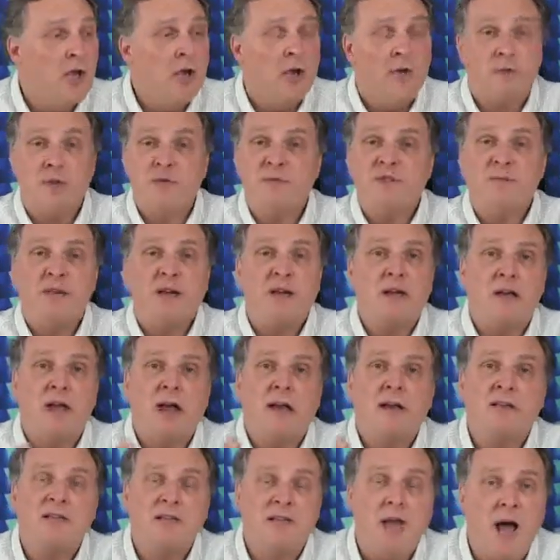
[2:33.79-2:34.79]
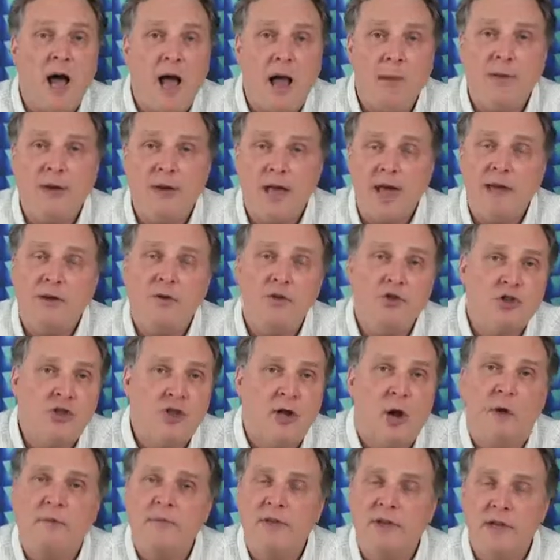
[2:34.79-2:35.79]
You spent a lot of time and energy
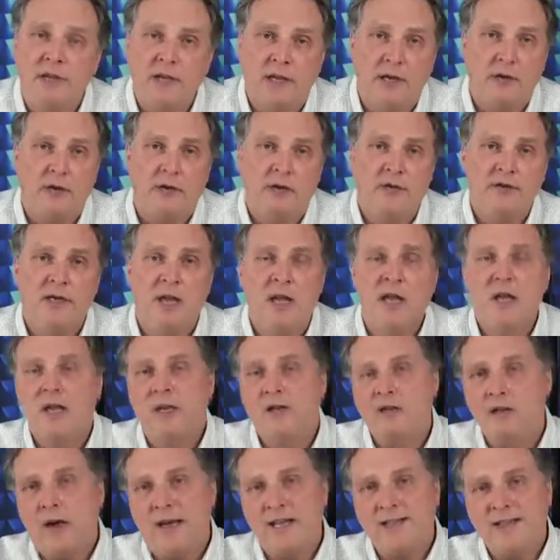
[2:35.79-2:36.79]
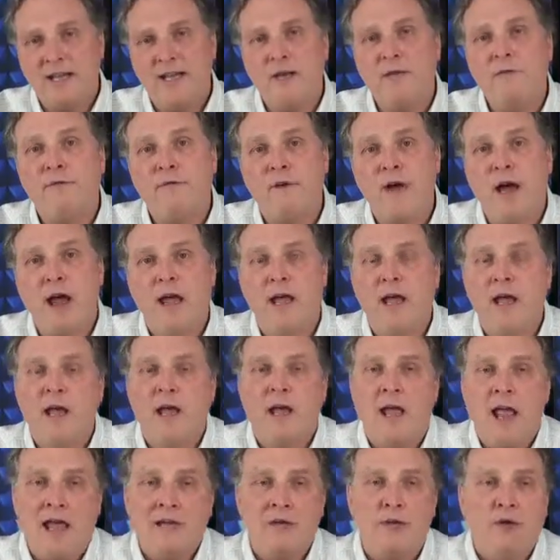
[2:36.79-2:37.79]
over the years to identify
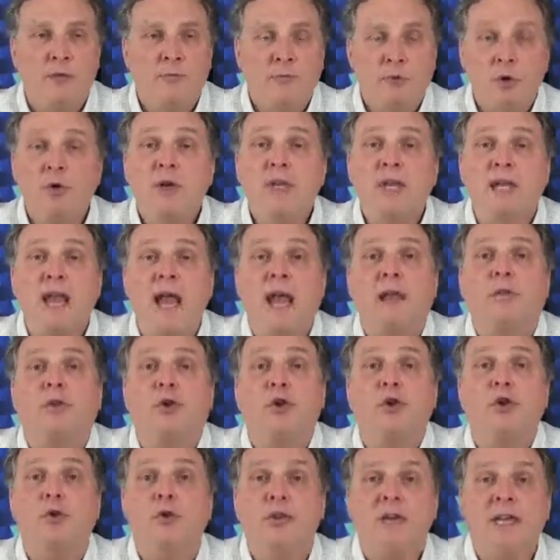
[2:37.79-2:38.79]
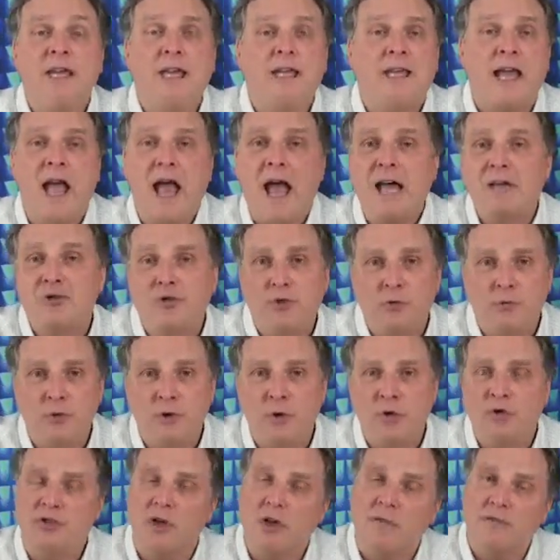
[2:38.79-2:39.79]
and communicate the unique
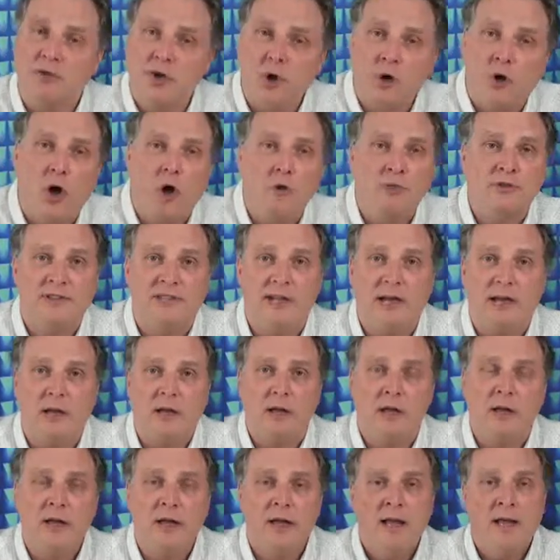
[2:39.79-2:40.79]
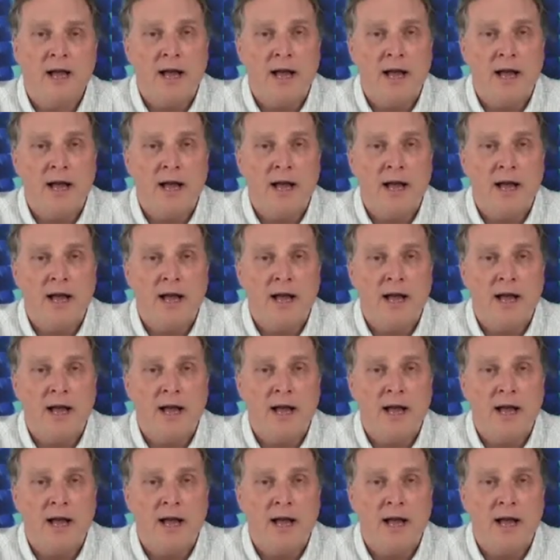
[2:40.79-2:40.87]
attributes of your hotel,